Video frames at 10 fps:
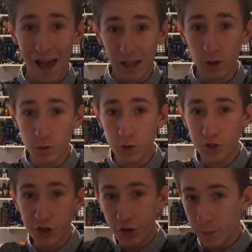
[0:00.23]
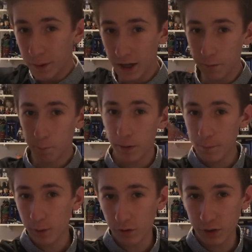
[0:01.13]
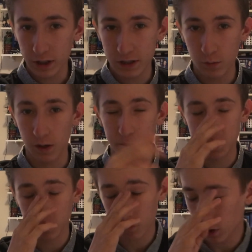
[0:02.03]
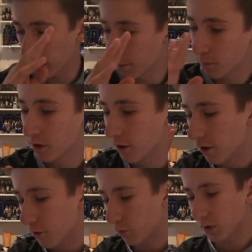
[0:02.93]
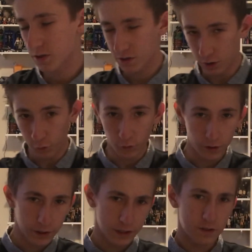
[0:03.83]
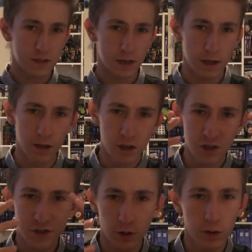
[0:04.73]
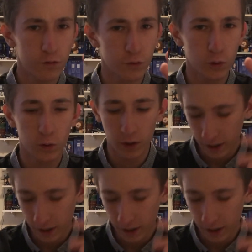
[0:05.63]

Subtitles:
Hello, YouTube and people of the interwebs. Right, first off, I need to say sorry for